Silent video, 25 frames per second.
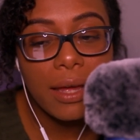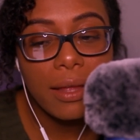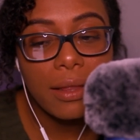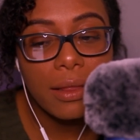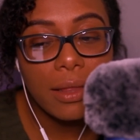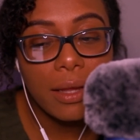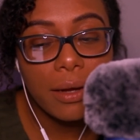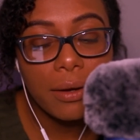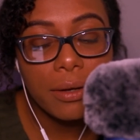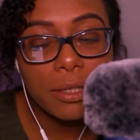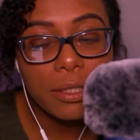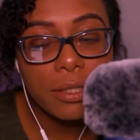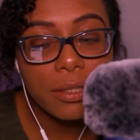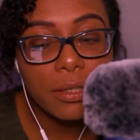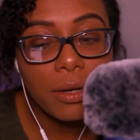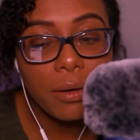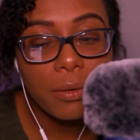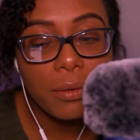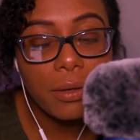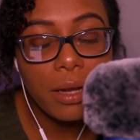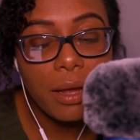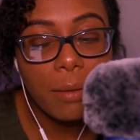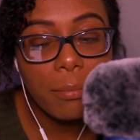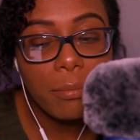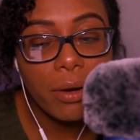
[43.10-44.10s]
There is no
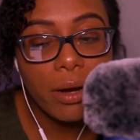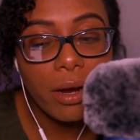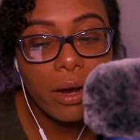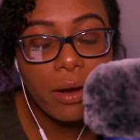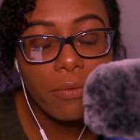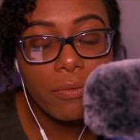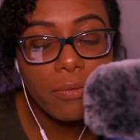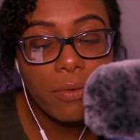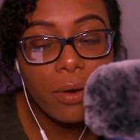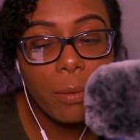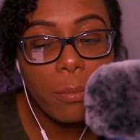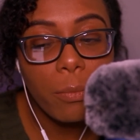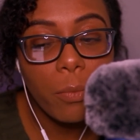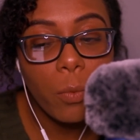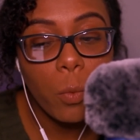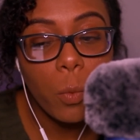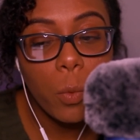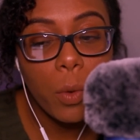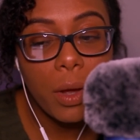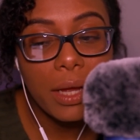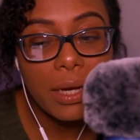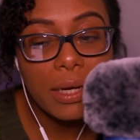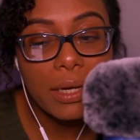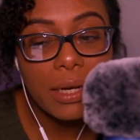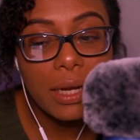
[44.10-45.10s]
number from
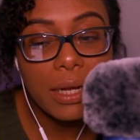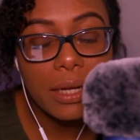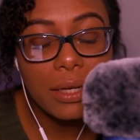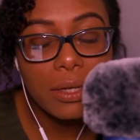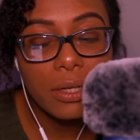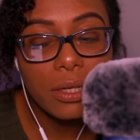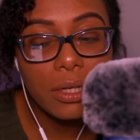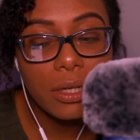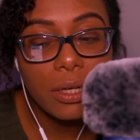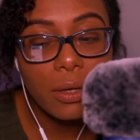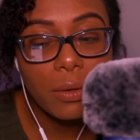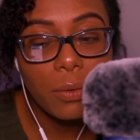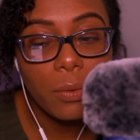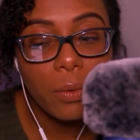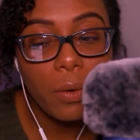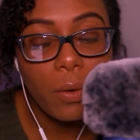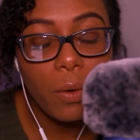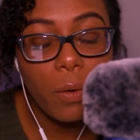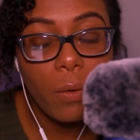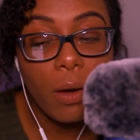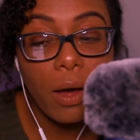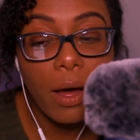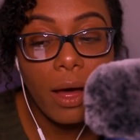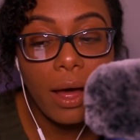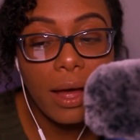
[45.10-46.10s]
1 to
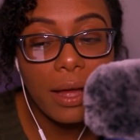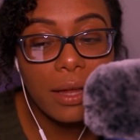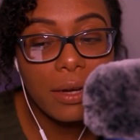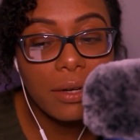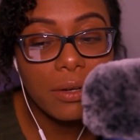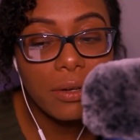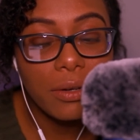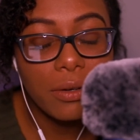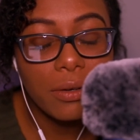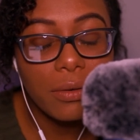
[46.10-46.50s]
on.